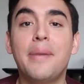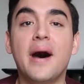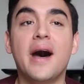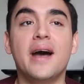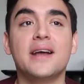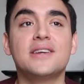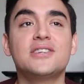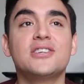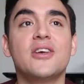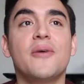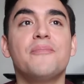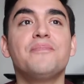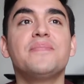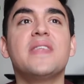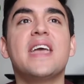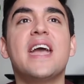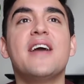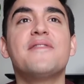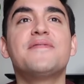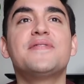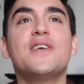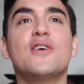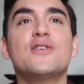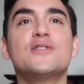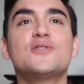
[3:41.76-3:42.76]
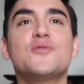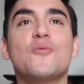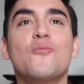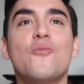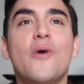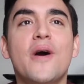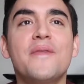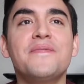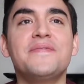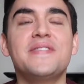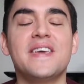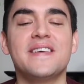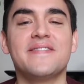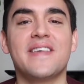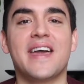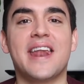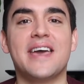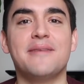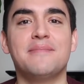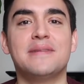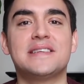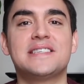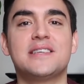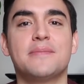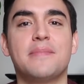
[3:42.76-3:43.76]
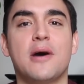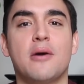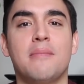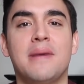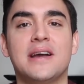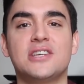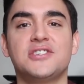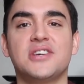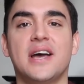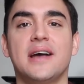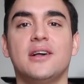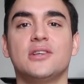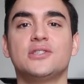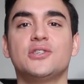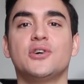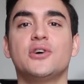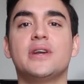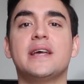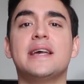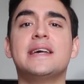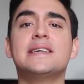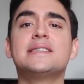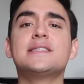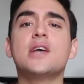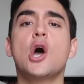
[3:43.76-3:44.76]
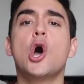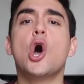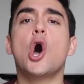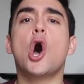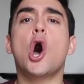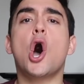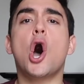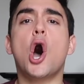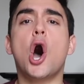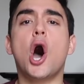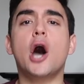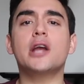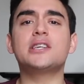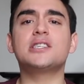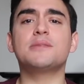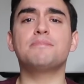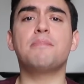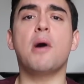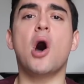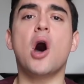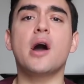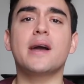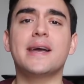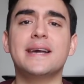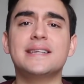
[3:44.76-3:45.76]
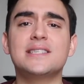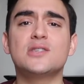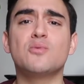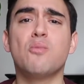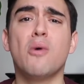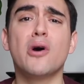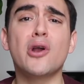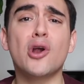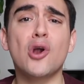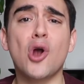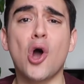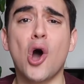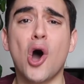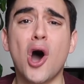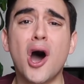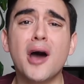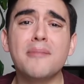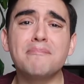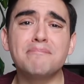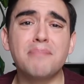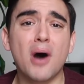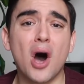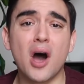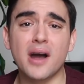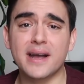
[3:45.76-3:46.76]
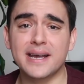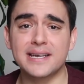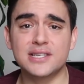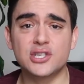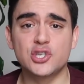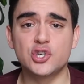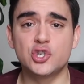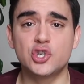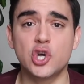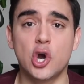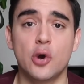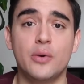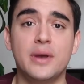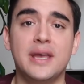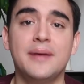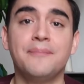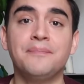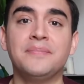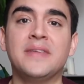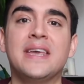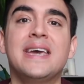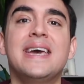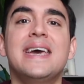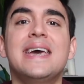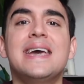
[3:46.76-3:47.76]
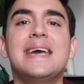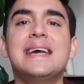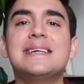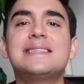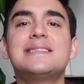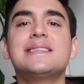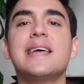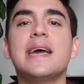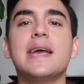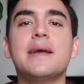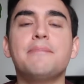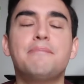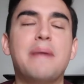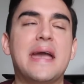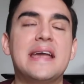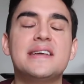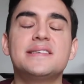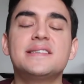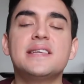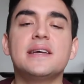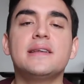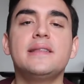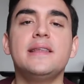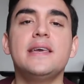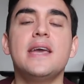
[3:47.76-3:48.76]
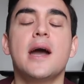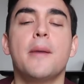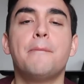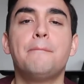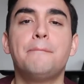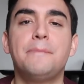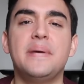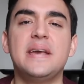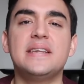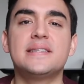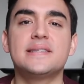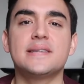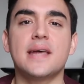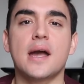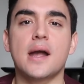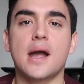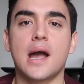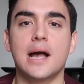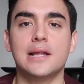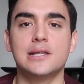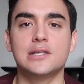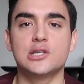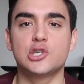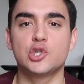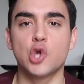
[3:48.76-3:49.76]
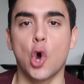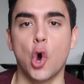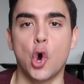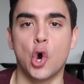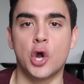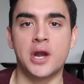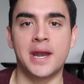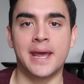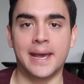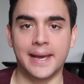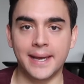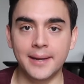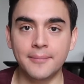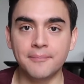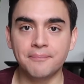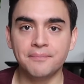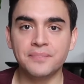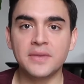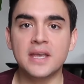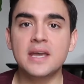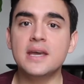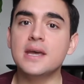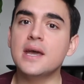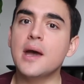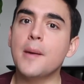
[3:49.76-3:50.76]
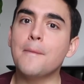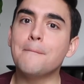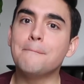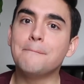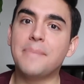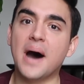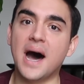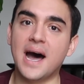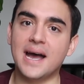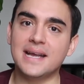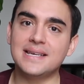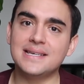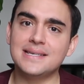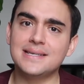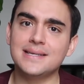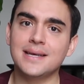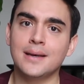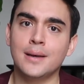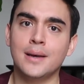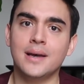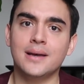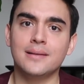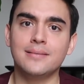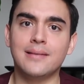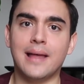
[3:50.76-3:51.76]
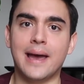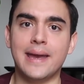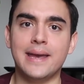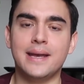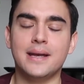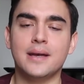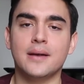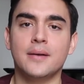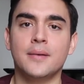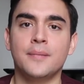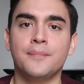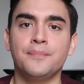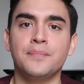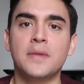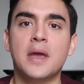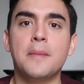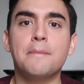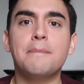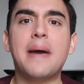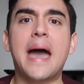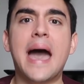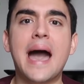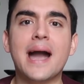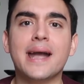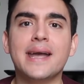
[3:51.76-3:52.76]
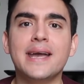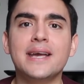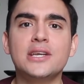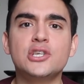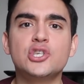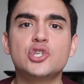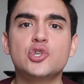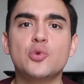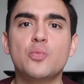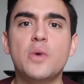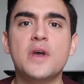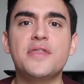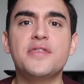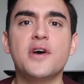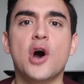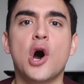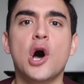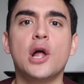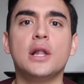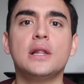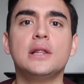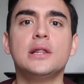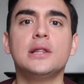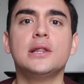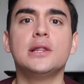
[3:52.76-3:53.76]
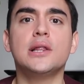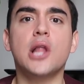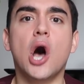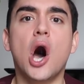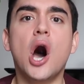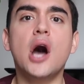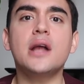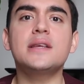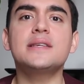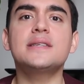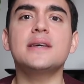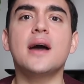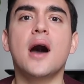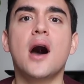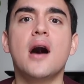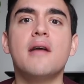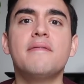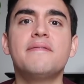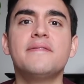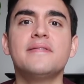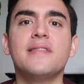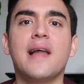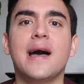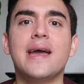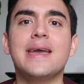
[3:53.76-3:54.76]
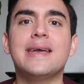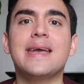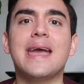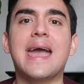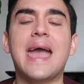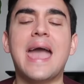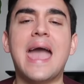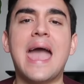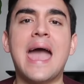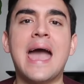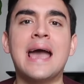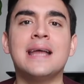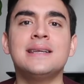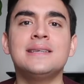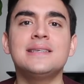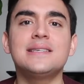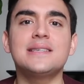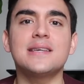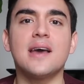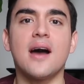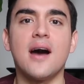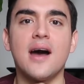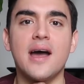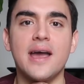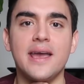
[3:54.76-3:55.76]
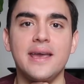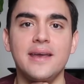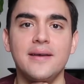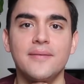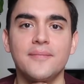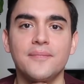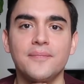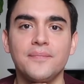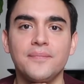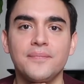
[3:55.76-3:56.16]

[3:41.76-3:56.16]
but if there's one thing that I miss about my childhood is Hot Pockets. What are Hot Pockets, Joey? It's like basically a pizza calzone, but like packaged with a lot of like anti